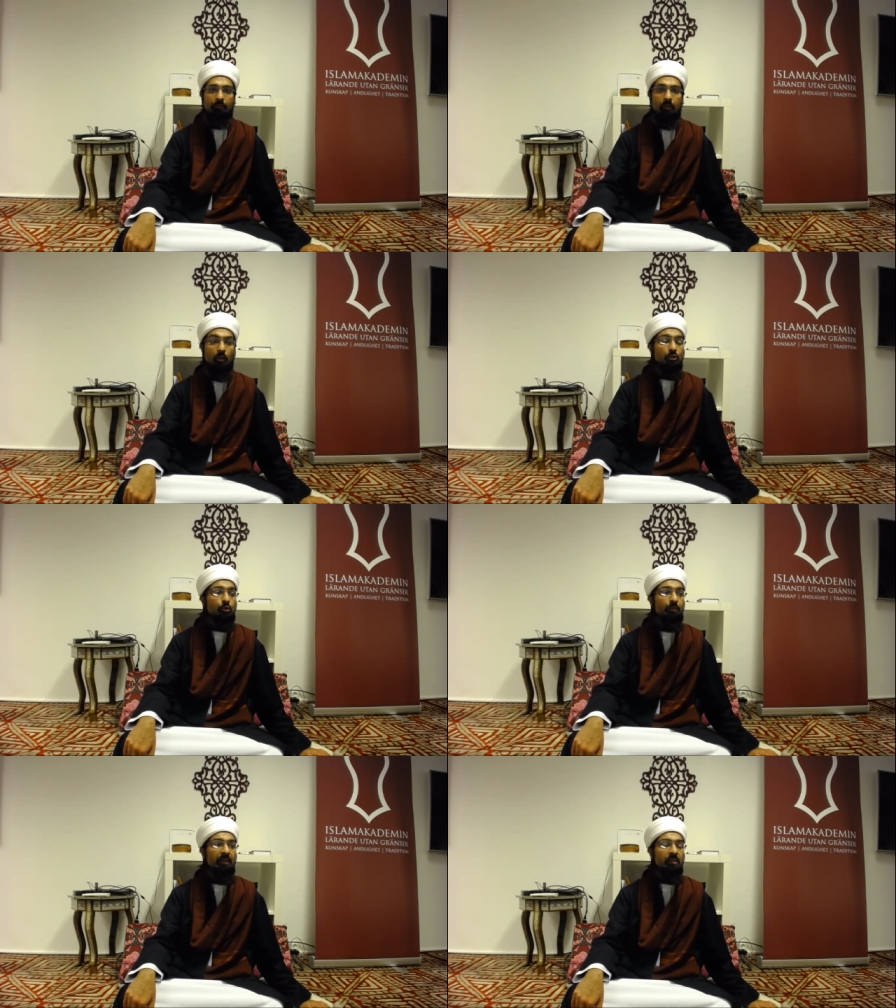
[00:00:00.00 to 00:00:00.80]

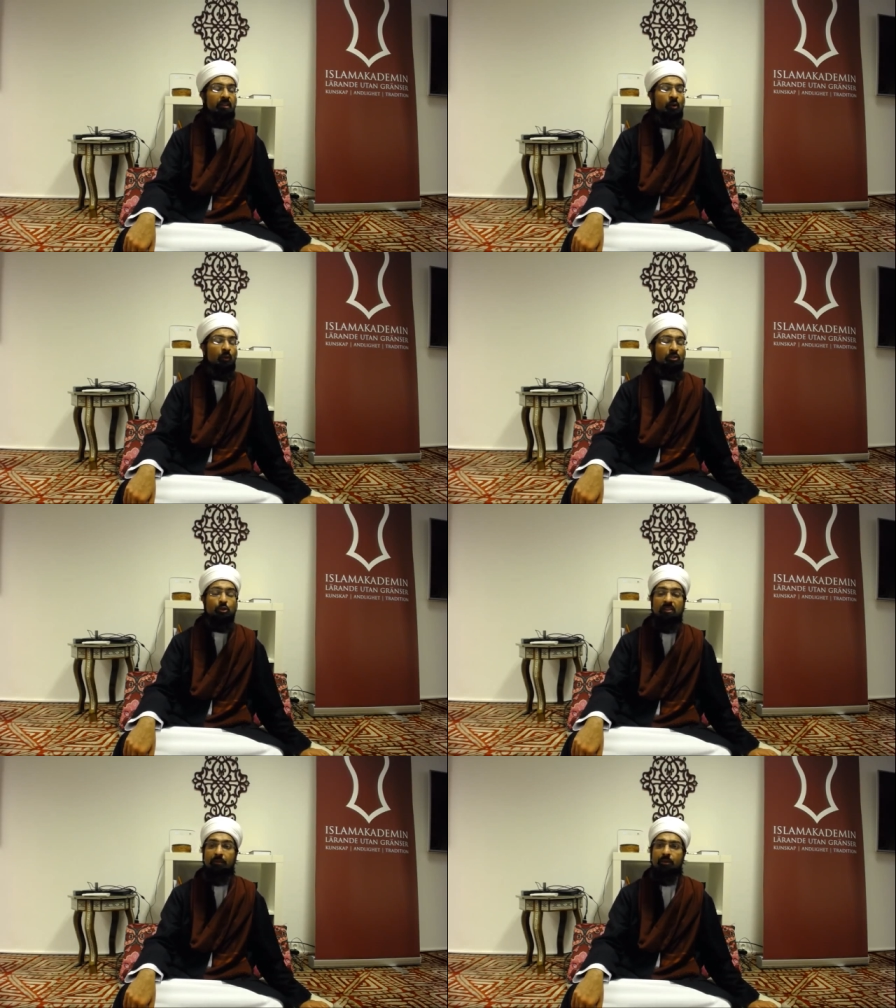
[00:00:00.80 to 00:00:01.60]
What
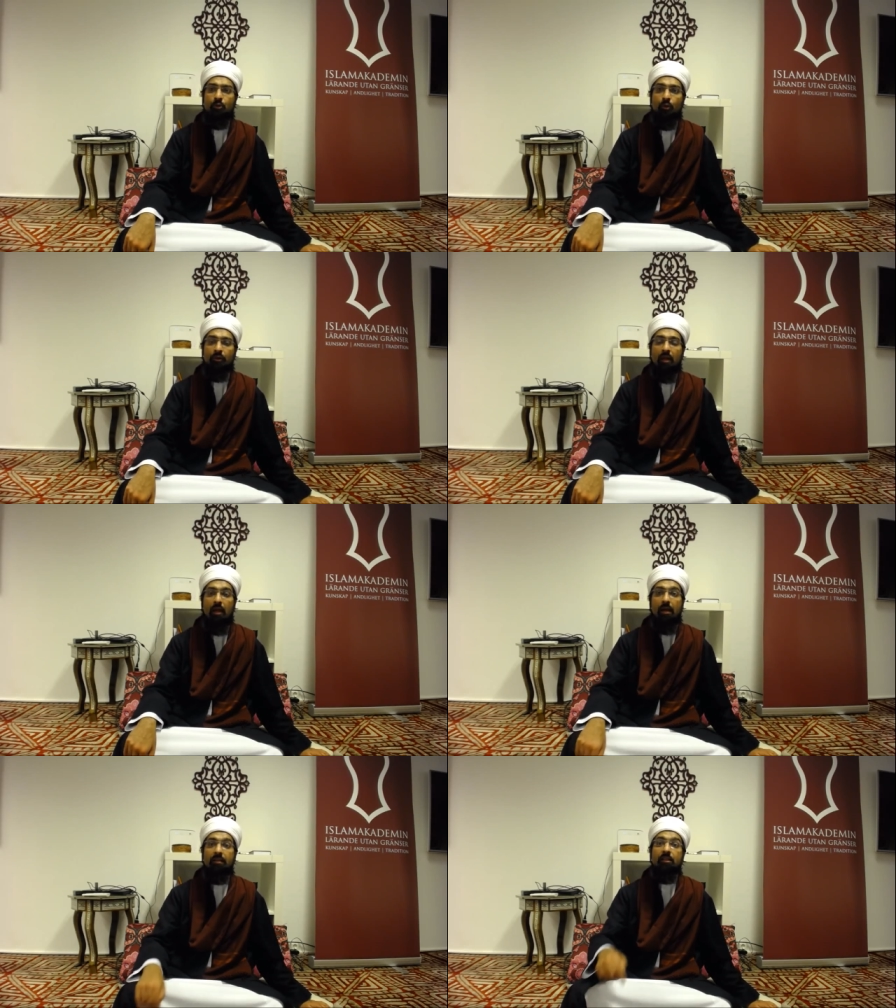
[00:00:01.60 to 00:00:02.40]
should they be taught?
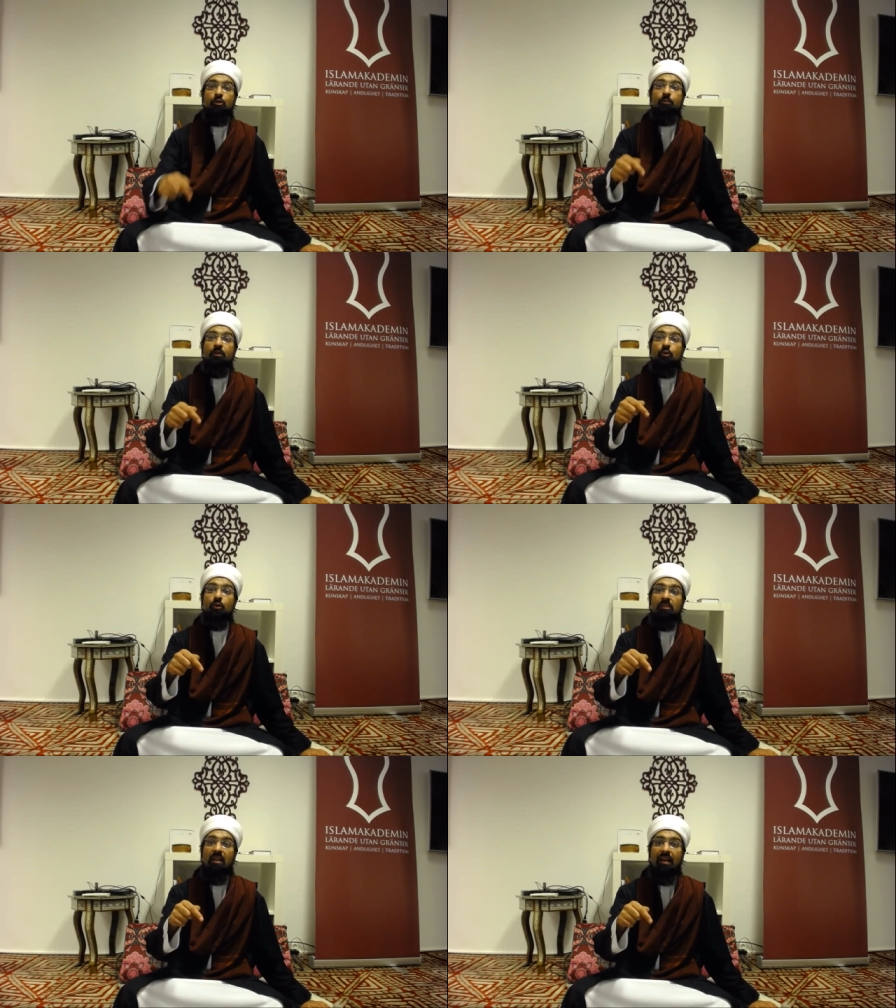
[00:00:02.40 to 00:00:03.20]
They should be taught
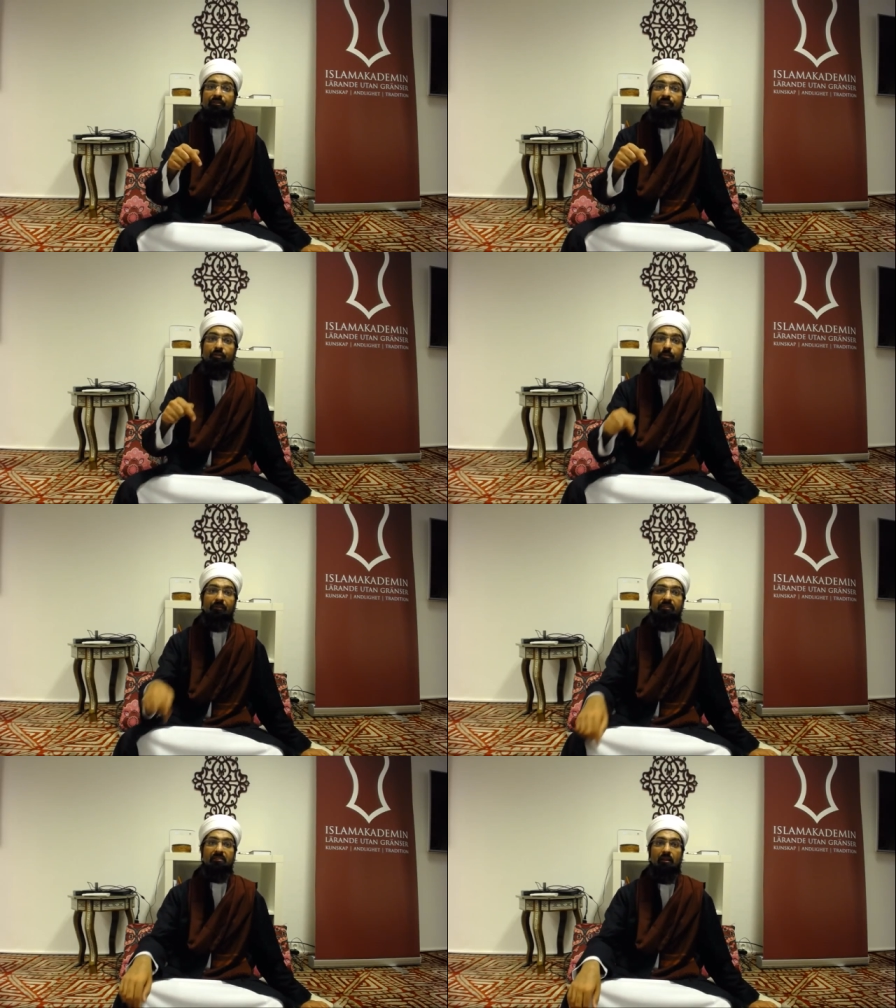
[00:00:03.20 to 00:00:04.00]
the life of the
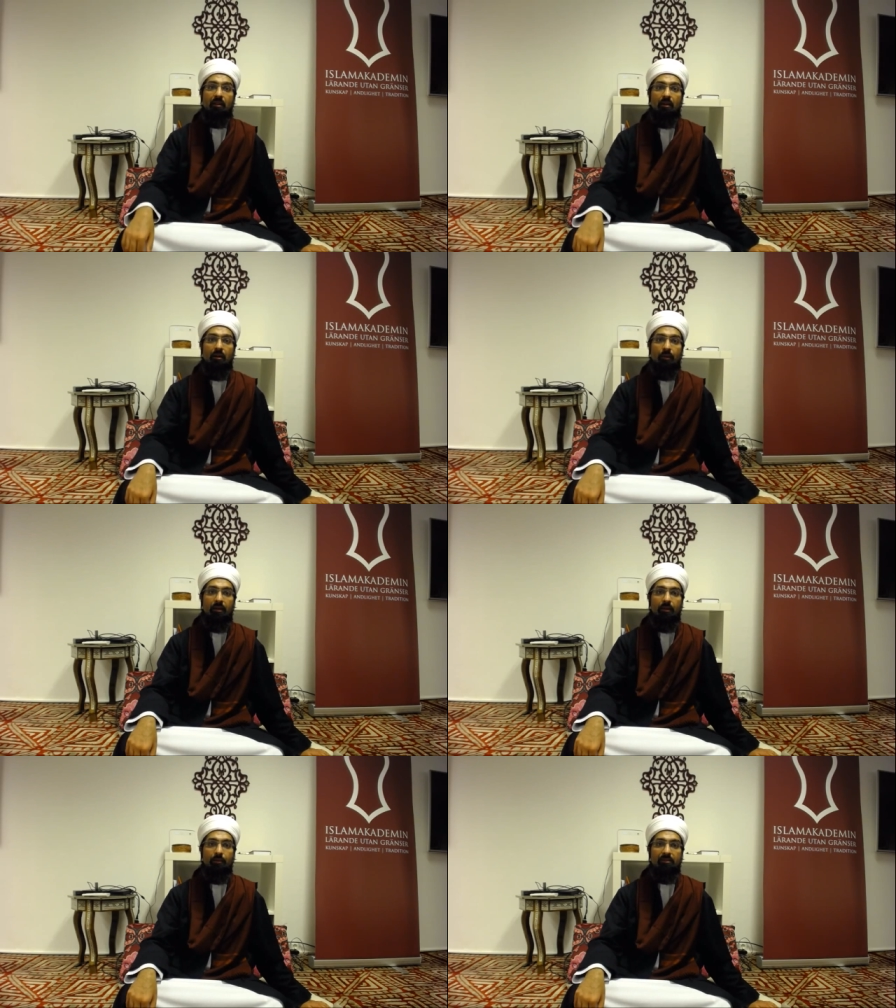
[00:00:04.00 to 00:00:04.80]
Prophet sallallahu
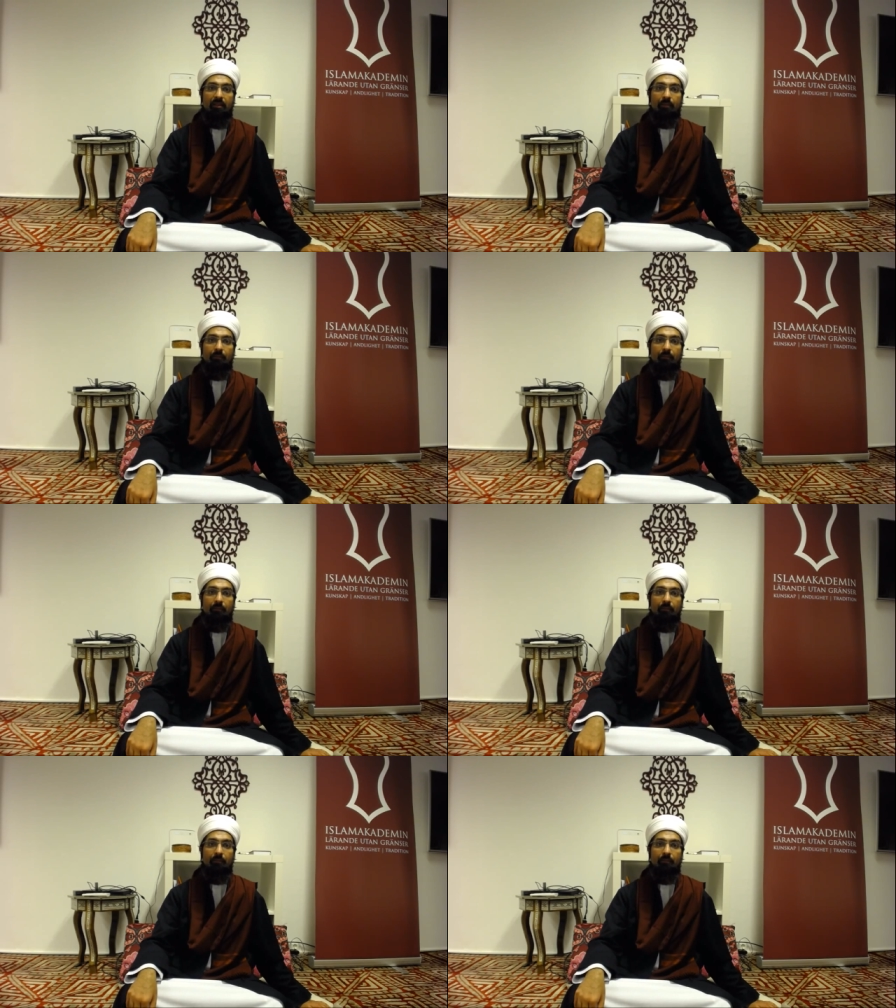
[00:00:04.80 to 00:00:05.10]
alaihi wasallam.